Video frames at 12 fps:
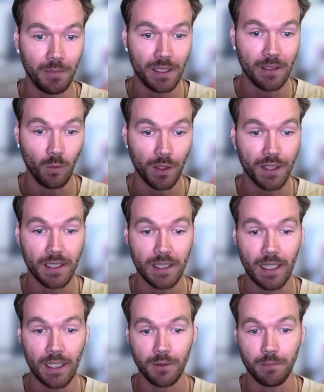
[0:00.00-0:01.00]
what they can
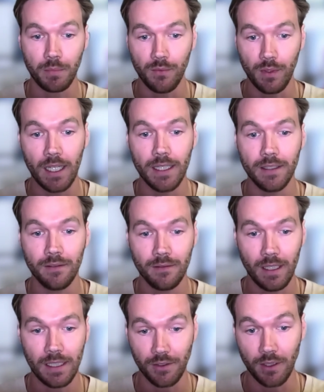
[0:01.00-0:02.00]
actually provide
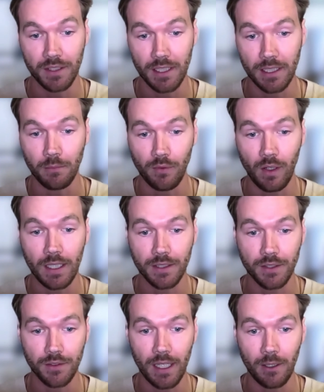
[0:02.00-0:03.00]
and service they can provide to
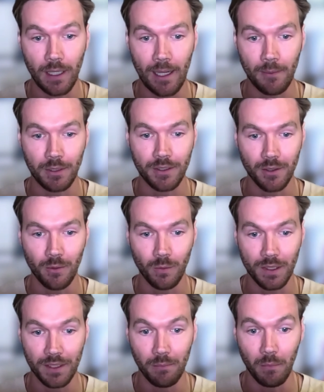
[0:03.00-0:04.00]
that wrapper. So when
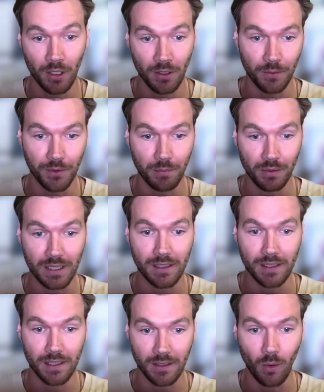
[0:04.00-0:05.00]
the model depletes,
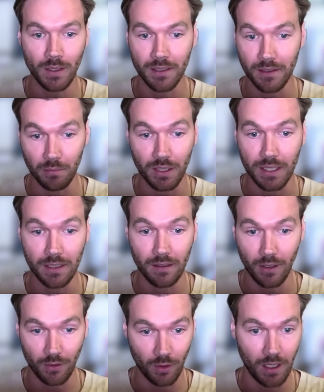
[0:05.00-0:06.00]
it's going to deplete
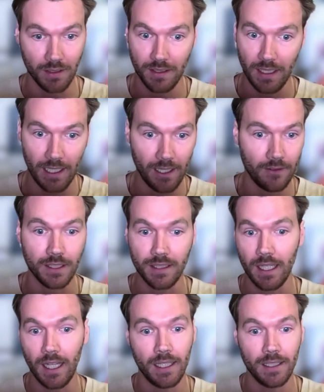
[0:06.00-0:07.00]
across every
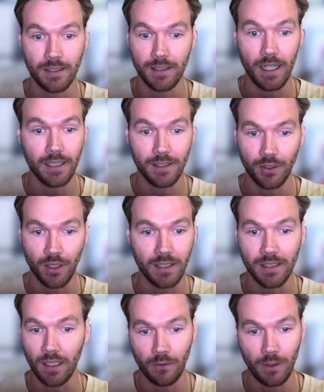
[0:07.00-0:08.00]
SaaS that is trying to
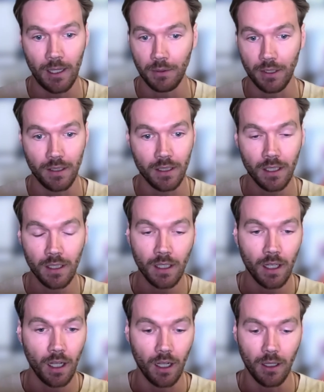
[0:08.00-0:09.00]
sell a wrapper
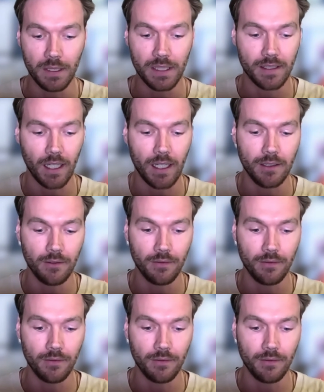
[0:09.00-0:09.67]
inside of